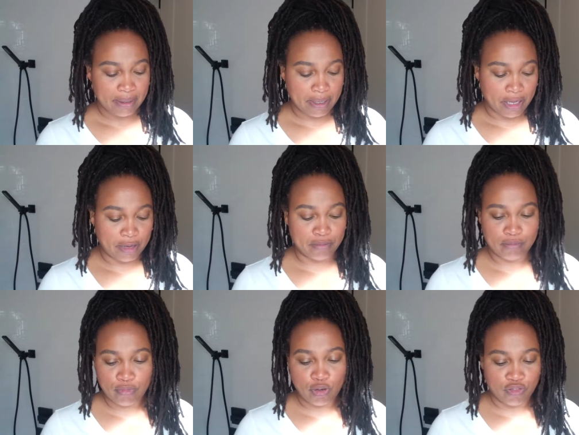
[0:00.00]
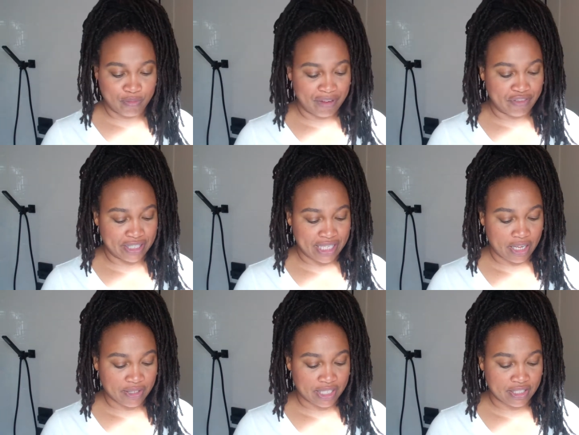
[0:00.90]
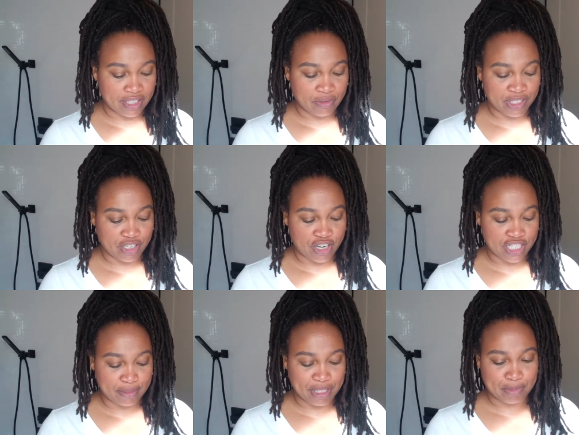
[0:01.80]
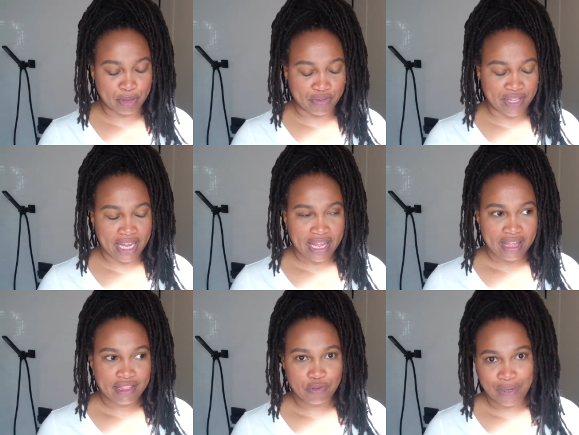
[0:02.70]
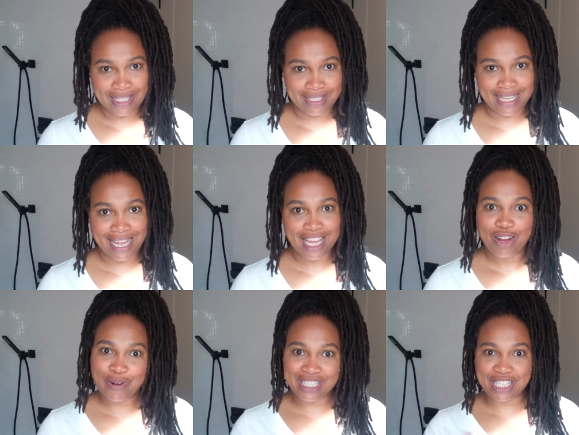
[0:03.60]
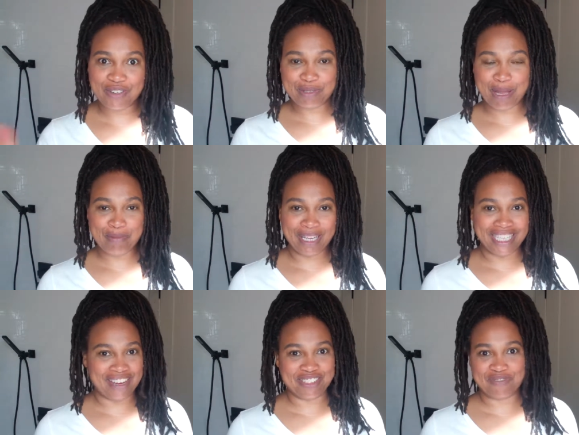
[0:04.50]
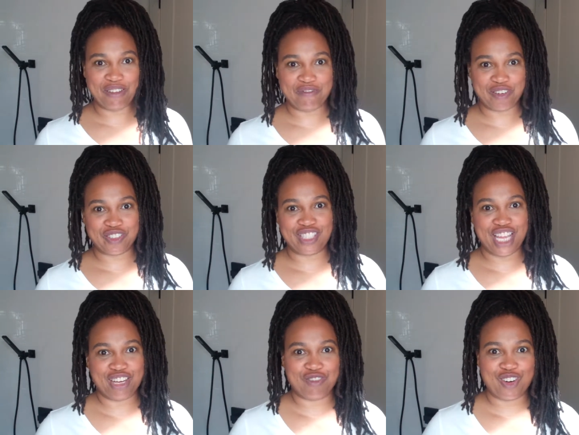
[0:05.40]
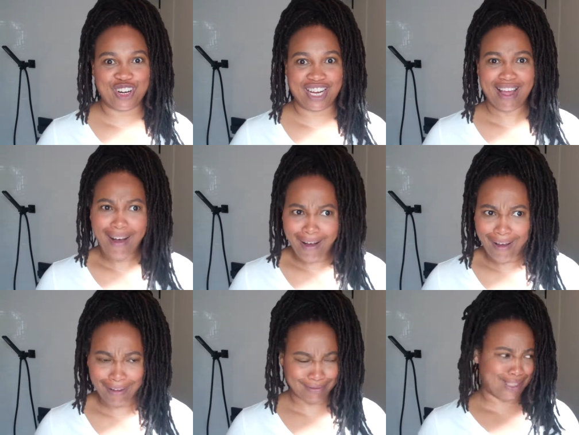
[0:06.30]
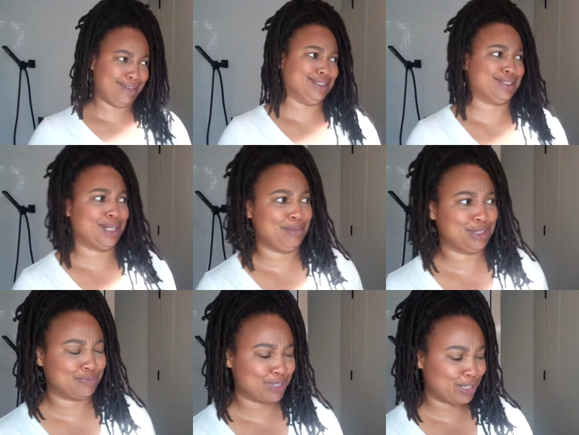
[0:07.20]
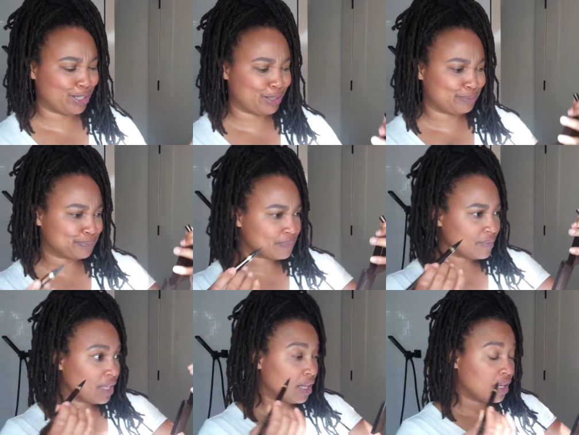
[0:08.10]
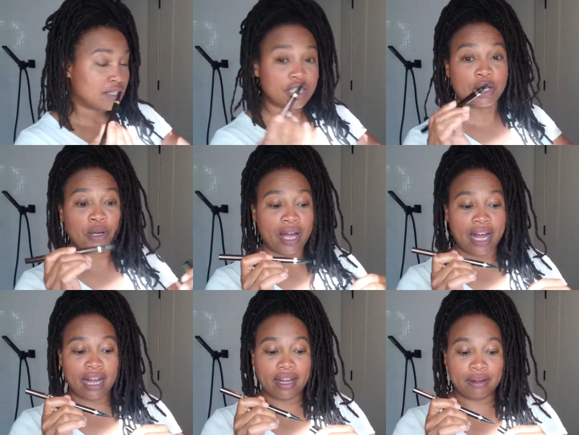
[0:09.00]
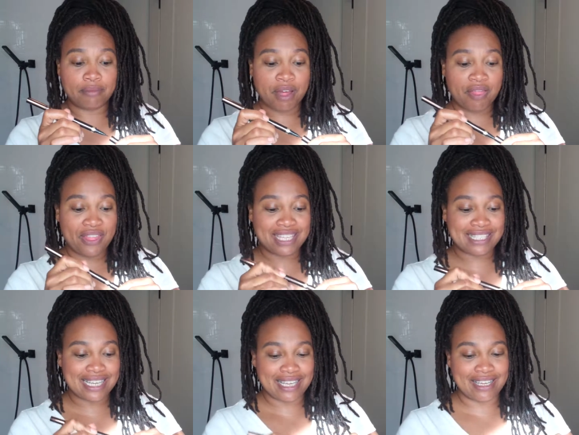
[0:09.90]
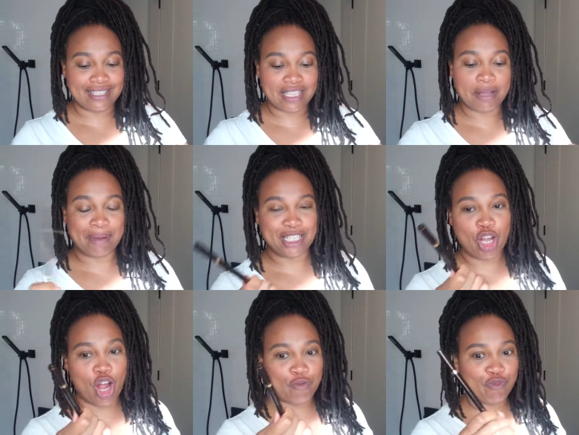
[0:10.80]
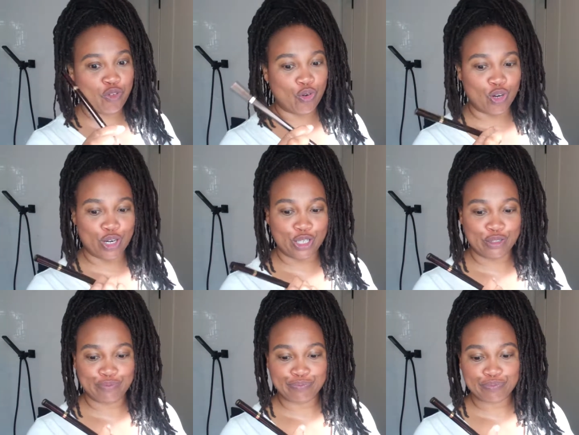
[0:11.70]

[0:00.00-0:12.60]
um, over my friend's house because it was her husband's birthday. Then Wednesday, Wednesday was my Monday. It was my first day of work. Oh, that was so much, girl. So um, this is my Tom Ford.